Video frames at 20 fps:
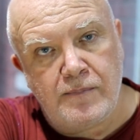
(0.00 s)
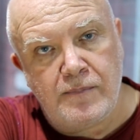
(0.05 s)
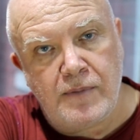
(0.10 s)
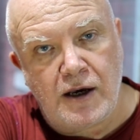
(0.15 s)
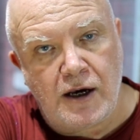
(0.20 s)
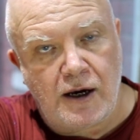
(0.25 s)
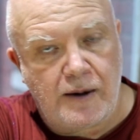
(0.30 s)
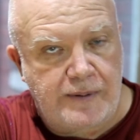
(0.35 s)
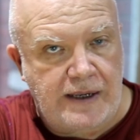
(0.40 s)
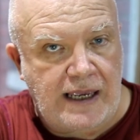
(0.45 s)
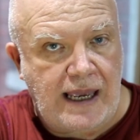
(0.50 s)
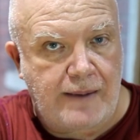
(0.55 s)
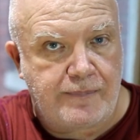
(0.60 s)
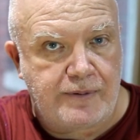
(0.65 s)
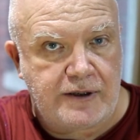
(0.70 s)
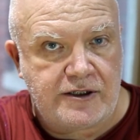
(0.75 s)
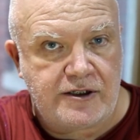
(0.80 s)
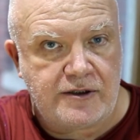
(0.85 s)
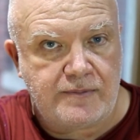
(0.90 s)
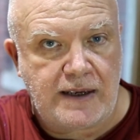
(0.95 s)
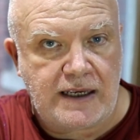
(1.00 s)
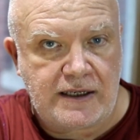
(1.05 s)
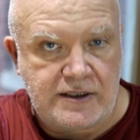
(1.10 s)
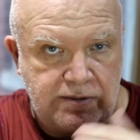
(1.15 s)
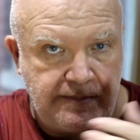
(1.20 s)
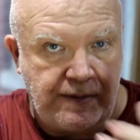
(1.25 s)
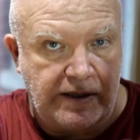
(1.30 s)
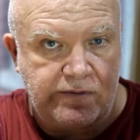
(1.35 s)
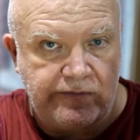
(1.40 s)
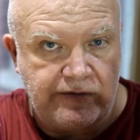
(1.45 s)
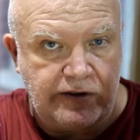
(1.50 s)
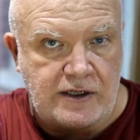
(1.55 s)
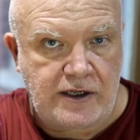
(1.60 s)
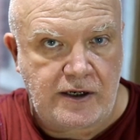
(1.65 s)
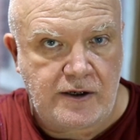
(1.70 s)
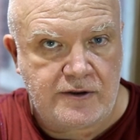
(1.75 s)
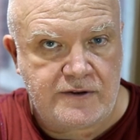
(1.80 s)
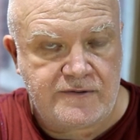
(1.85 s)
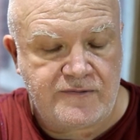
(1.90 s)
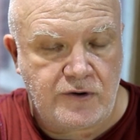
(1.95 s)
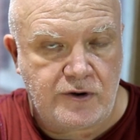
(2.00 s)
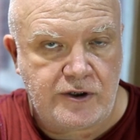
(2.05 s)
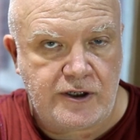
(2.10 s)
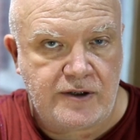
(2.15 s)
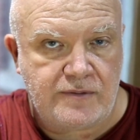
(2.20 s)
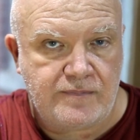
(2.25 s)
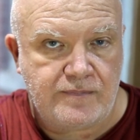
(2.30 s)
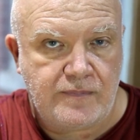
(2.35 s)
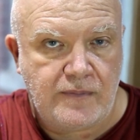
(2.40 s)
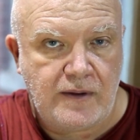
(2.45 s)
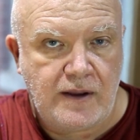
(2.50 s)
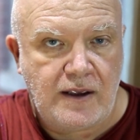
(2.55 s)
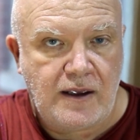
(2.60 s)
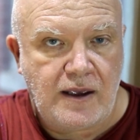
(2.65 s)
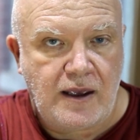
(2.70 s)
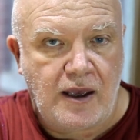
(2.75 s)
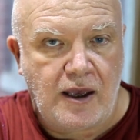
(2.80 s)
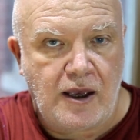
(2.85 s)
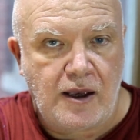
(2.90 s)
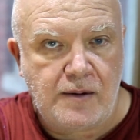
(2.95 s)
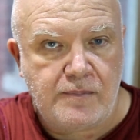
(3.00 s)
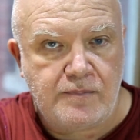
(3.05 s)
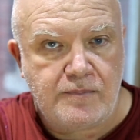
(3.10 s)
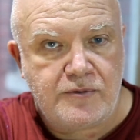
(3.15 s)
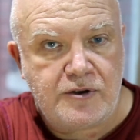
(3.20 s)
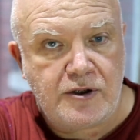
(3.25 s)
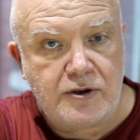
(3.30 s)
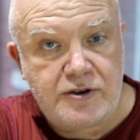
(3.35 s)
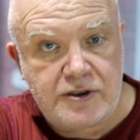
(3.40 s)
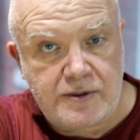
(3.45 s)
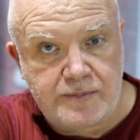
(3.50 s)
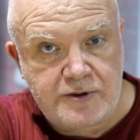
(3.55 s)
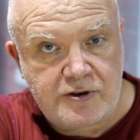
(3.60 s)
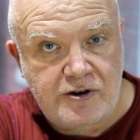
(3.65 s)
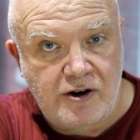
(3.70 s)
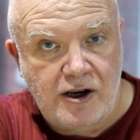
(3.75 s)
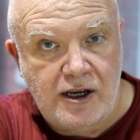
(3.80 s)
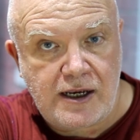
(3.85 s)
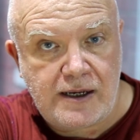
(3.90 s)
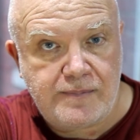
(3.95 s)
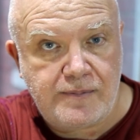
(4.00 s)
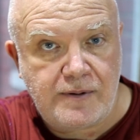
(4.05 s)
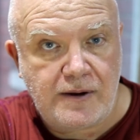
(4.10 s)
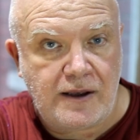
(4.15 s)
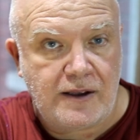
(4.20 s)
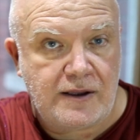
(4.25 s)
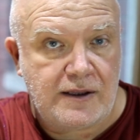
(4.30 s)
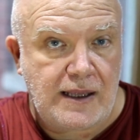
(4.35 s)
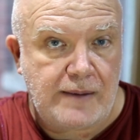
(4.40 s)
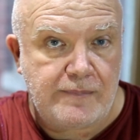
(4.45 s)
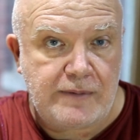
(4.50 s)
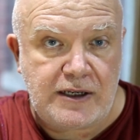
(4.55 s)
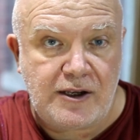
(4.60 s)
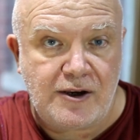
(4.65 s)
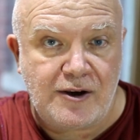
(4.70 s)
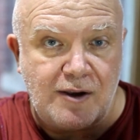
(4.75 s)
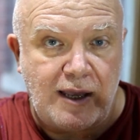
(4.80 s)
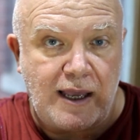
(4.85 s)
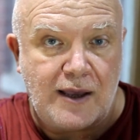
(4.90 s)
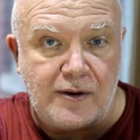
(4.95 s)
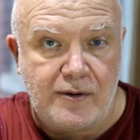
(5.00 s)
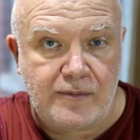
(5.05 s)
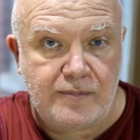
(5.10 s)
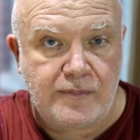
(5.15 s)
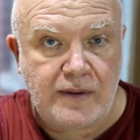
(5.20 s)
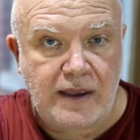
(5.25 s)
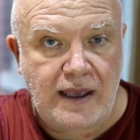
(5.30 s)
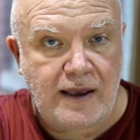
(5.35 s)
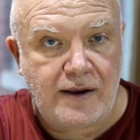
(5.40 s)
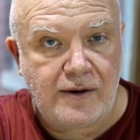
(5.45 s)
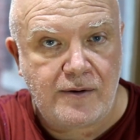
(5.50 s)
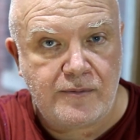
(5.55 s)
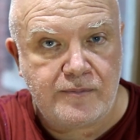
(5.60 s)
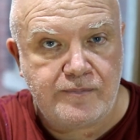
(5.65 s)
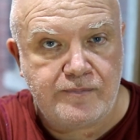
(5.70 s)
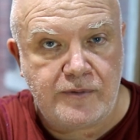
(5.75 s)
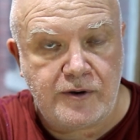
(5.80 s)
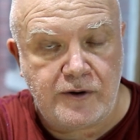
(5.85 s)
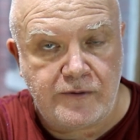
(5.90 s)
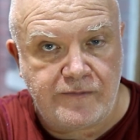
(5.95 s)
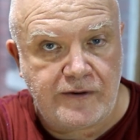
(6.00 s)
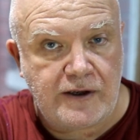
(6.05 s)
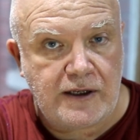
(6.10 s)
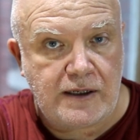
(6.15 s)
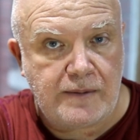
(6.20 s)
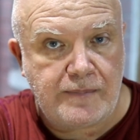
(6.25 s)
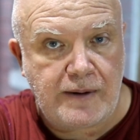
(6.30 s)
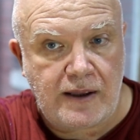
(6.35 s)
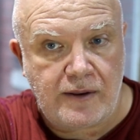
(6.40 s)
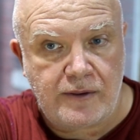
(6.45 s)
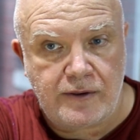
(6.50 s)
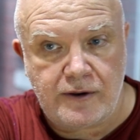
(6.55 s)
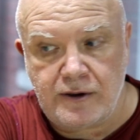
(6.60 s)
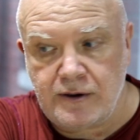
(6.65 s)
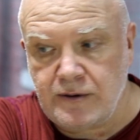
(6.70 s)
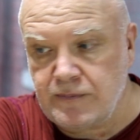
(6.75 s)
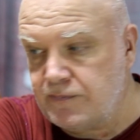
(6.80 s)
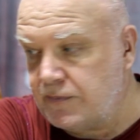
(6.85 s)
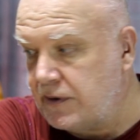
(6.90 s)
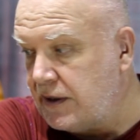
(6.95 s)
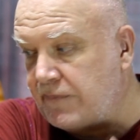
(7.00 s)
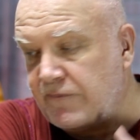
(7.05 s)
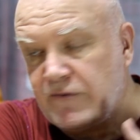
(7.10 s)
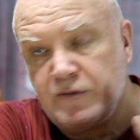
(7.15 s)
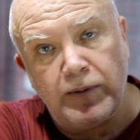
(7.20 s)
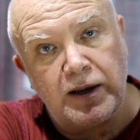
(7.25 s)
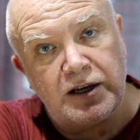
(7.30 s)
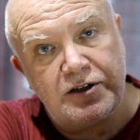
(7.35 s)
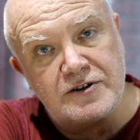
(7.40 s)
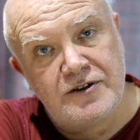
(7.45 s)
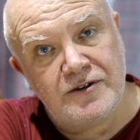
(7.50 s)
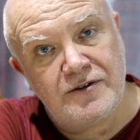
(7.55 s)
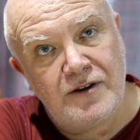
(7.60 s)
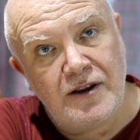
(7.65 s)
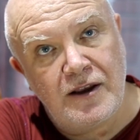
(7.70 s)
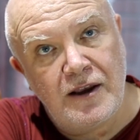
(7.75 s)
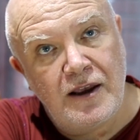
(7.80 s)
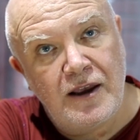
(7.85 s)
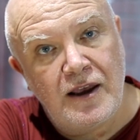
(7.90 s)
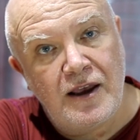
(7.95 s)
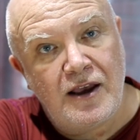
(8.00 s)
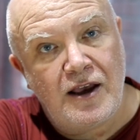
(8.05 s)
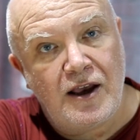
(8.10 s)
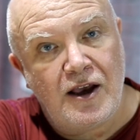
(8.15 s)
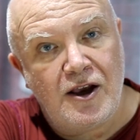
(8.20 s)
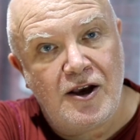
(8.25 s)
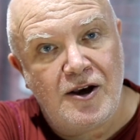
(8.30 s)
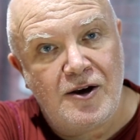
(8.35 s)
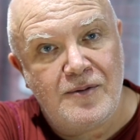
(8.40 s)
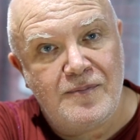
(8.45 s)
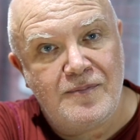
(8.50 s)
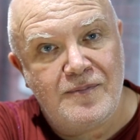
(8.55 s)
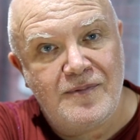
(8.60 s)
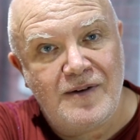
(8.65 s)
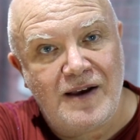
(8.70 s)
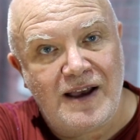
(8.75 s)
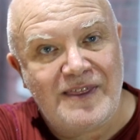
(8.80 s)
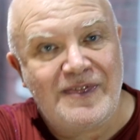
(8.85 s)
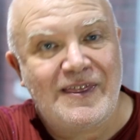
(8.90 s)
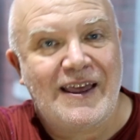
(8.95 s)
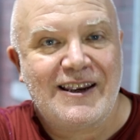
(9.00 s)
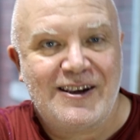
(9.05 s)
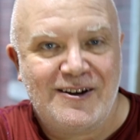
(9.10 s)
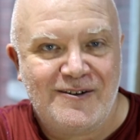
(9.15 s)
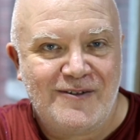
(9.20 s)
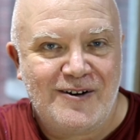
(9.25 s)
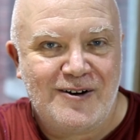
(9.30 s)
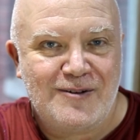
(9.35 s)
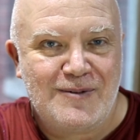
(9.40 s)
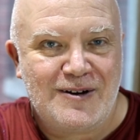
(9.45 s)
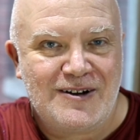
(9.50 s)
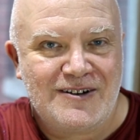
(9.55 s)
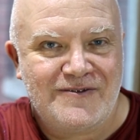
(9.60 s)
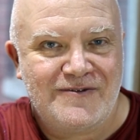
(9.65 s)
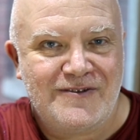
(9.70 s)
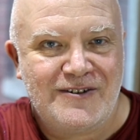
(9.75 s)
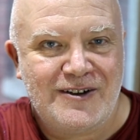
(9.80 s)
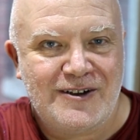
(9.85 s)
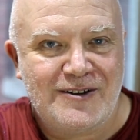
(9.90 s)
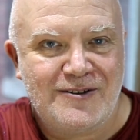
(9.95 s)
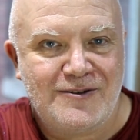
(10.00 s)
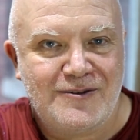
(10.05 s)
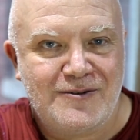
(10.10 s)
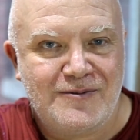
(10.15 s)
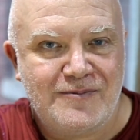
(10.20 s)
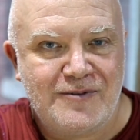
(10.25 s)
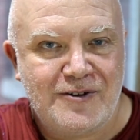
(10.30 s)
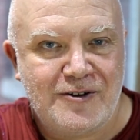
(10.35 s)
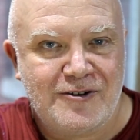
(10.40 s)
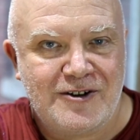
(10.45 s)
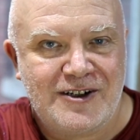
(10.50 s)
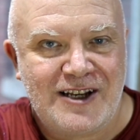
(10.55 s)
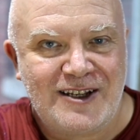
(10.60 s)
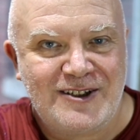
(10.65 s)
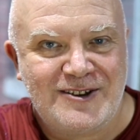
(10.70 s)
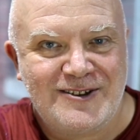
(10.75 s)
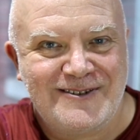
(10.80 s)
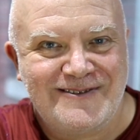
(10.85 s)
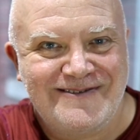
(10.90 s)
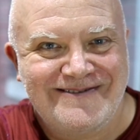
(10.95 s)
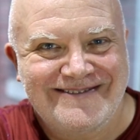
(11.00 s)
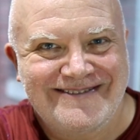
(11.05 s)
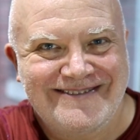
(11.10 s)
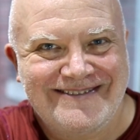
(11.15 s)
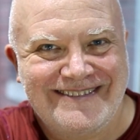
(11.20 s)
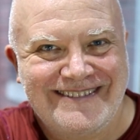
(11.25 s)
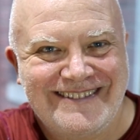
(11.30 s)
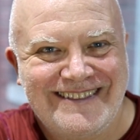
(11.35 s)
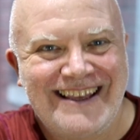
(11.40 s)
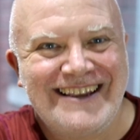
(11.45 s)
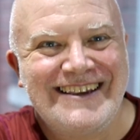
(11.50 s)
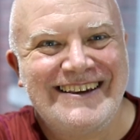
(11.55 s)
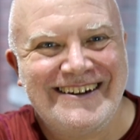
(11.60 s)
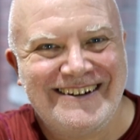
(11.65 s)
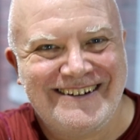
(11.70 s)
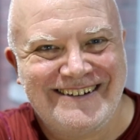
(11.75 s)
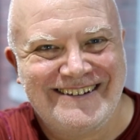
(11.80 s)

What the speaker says: I'll be happy to make some other videos for you. Do subscribe and let me know how you feel about the information, and thank you very much for your attention. Thank you.